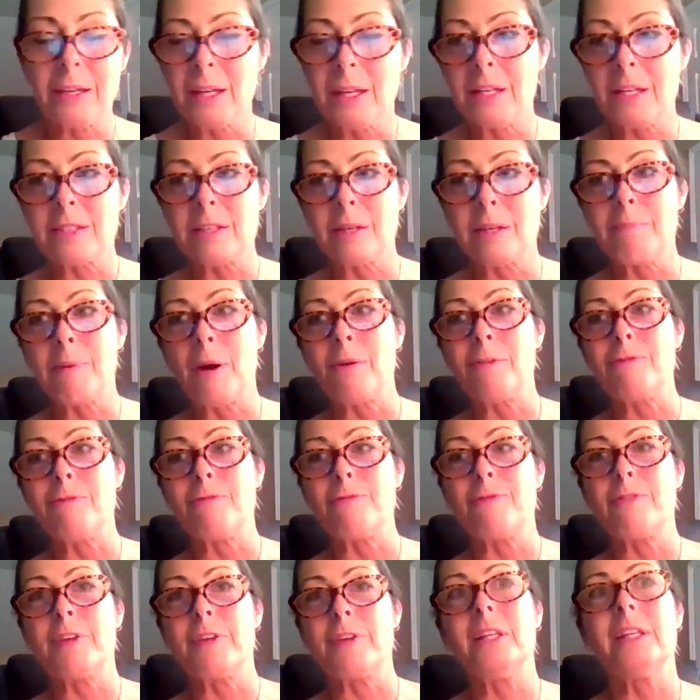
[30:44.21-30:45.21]
It's about
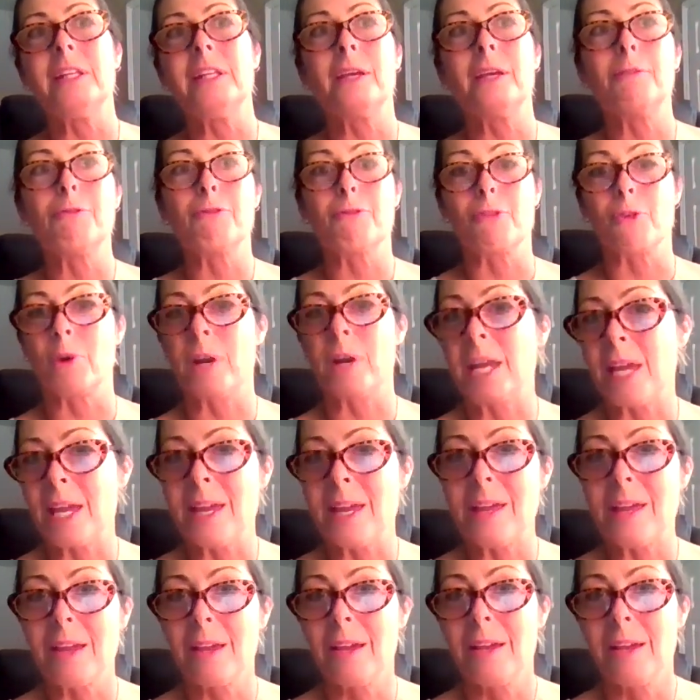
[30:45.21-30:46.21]
feeling
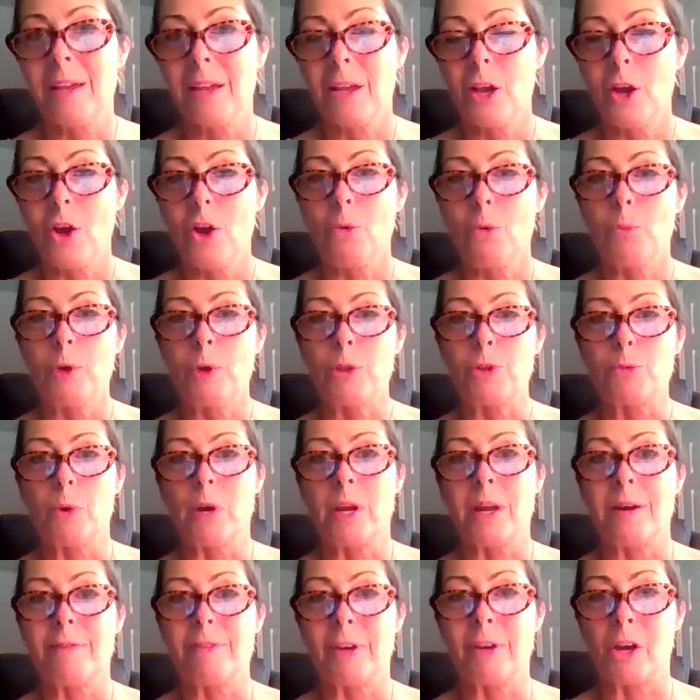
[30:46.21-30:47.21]
free with what
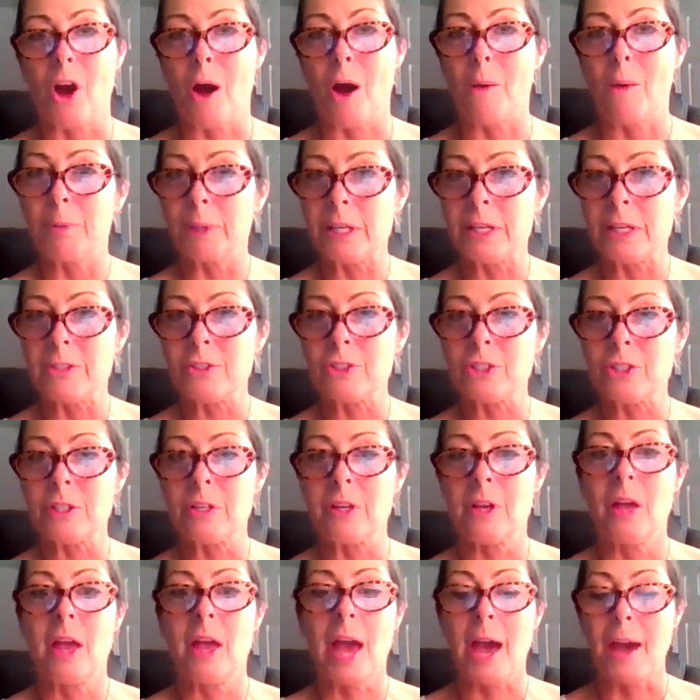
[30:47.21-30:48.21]
I've accomplished,
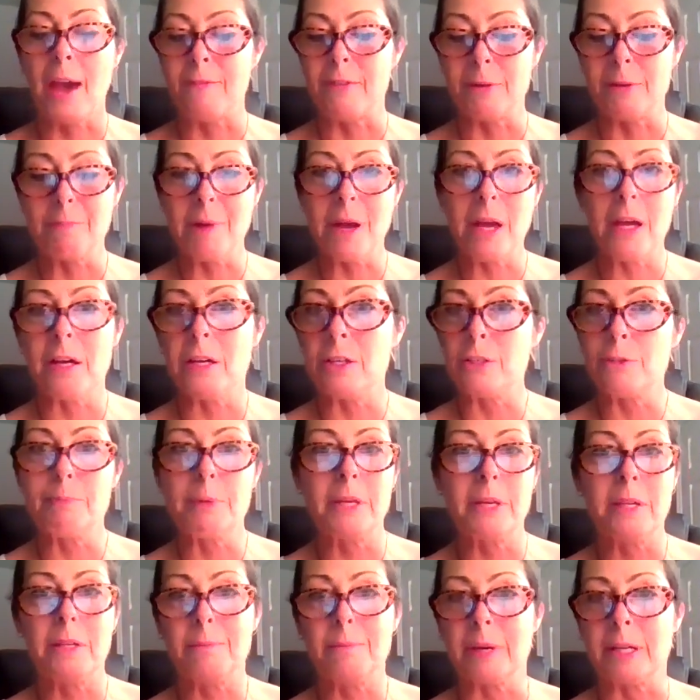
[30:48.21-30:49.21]
having my
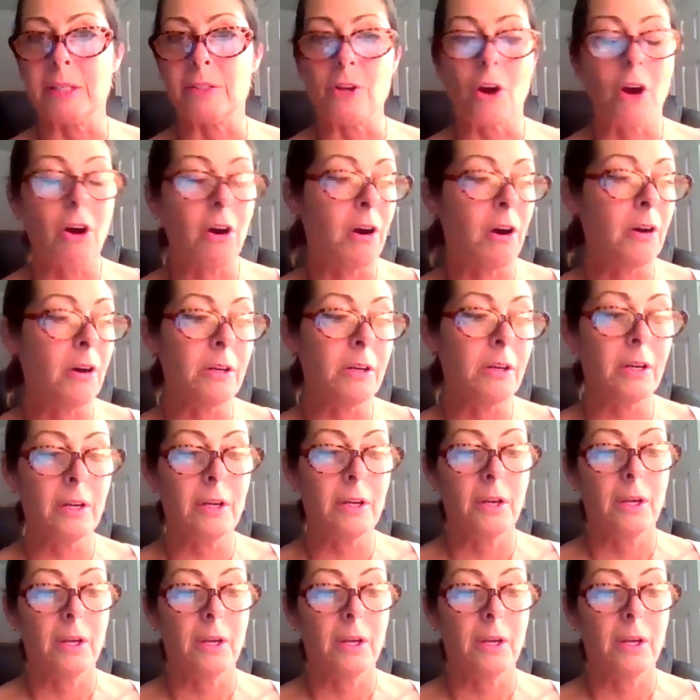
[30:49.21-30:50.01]
husband, my dog,